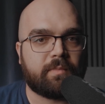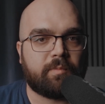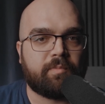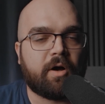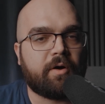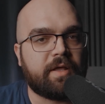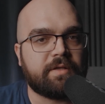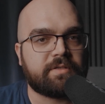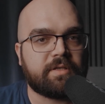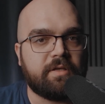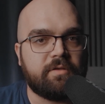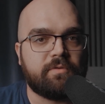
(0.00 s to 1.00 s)
Paul
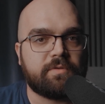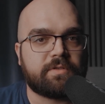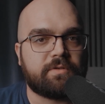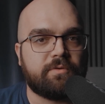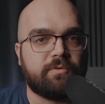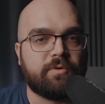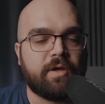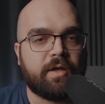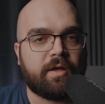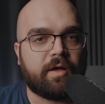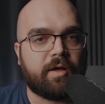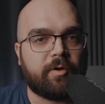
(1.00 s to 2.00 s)
Hensley used to
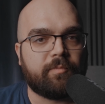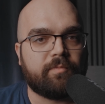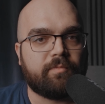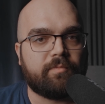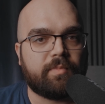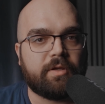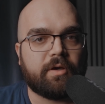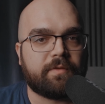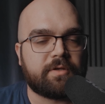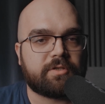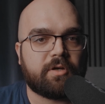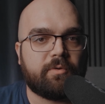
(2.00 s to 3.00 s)
be on
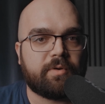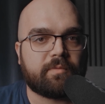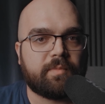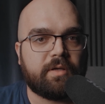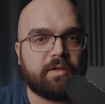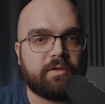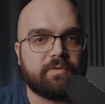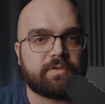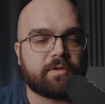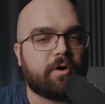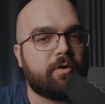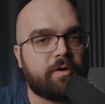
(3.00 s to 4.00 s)
the show with me. He used
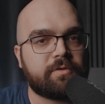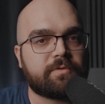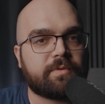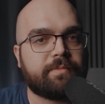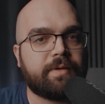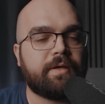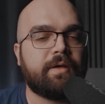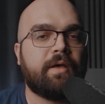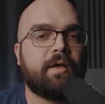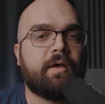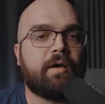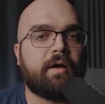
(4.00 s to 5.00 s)
to co-host with me.
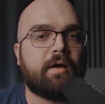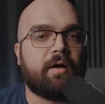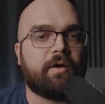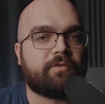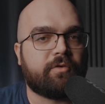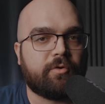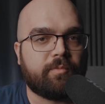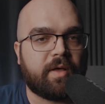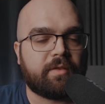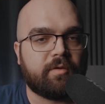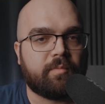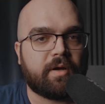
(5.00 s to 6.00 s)
Also,
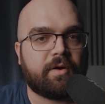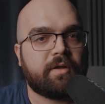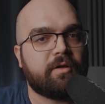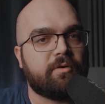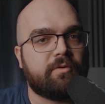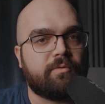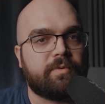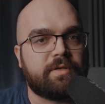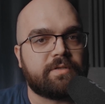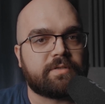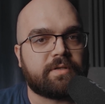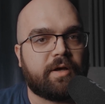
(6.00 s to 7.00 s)
Matthew Browning, who
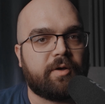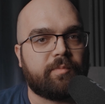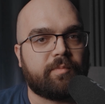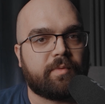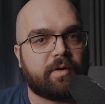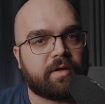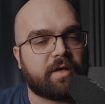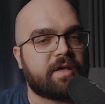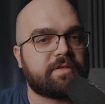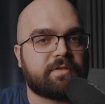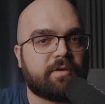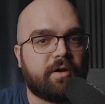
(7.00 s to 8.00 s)
was a
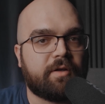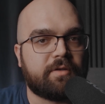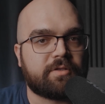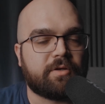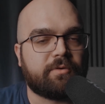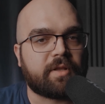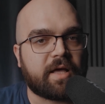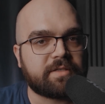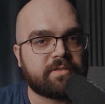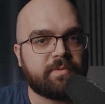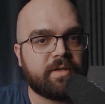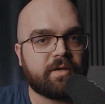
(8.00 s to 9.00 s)
guest on the show
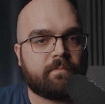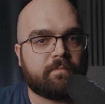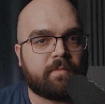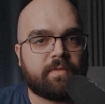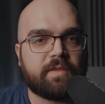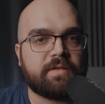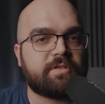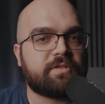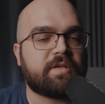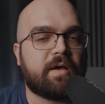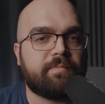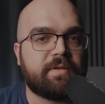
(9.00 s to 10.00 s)
last week. And things
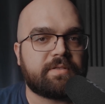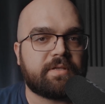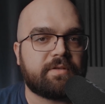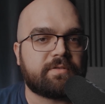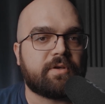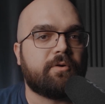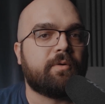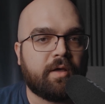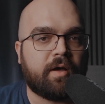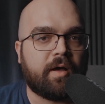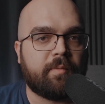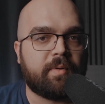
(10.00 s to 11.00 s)
just got busy. So,
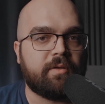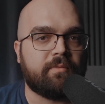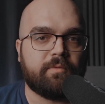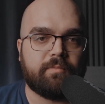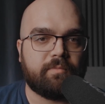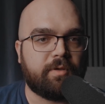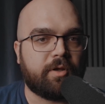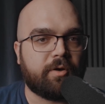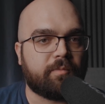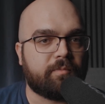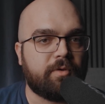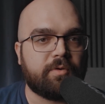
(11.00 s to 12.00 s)
but
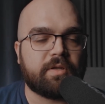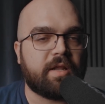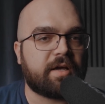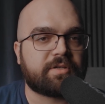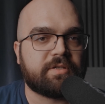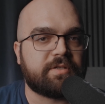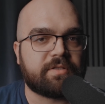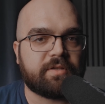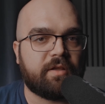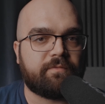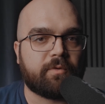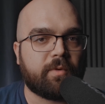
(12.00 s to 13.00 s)
you can actually,
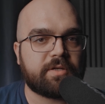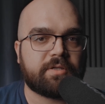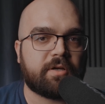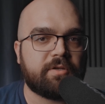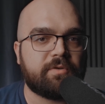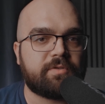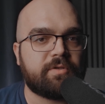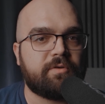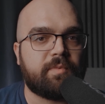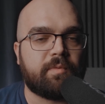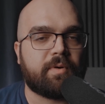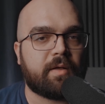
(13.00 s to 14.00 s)
if you're watching on
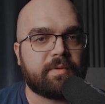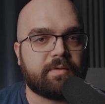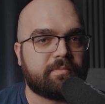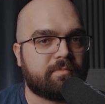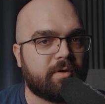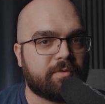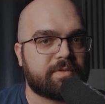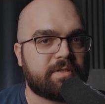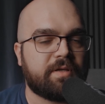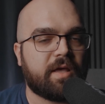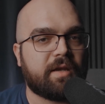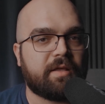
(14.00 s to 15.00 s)
YouTube, you probably don't
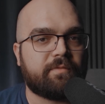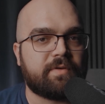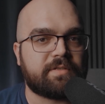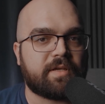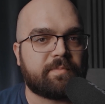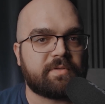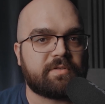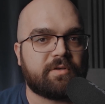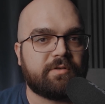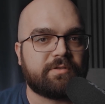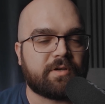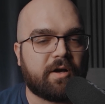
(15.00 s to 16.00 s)
see any of his
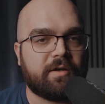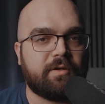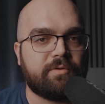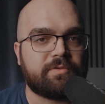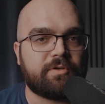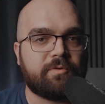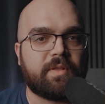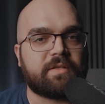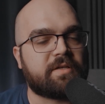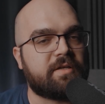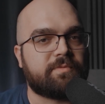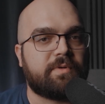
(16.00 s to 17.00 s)
episodes on YouTube.
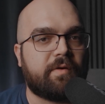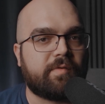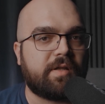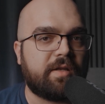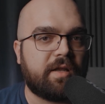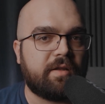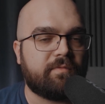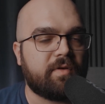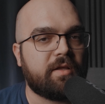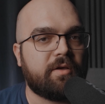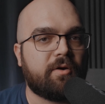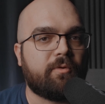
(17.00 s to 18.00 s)
That's because we never did any
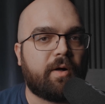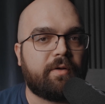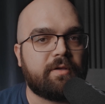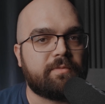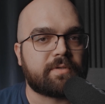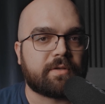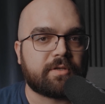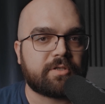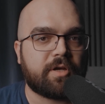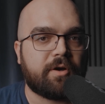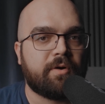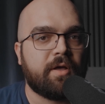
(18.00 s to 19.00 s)
video while he was on the
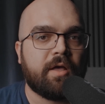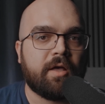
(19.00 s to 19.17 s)
show.